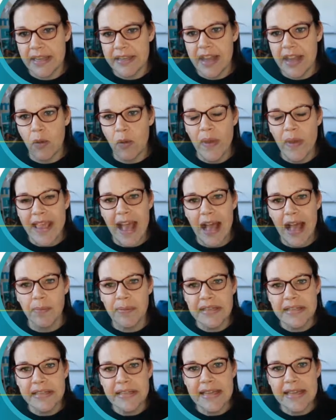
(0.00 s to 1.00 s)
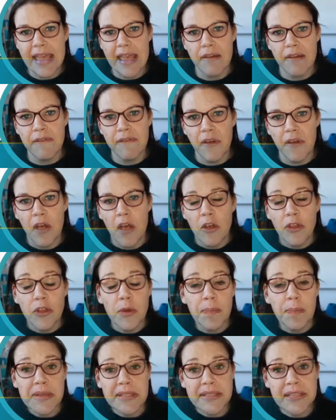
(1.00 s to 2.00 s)
Now we happen to give the
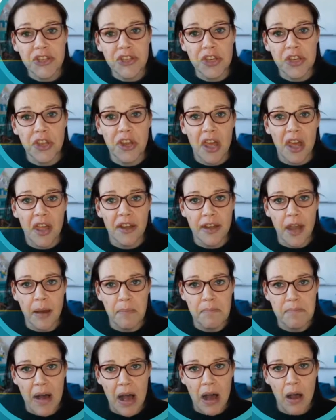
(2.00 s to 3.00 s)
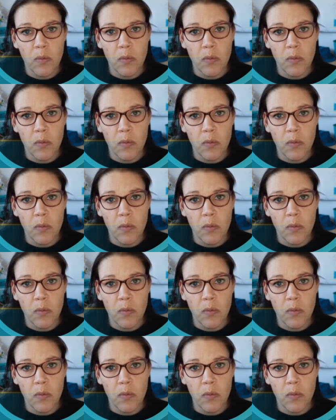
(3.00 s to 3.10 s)
position a number,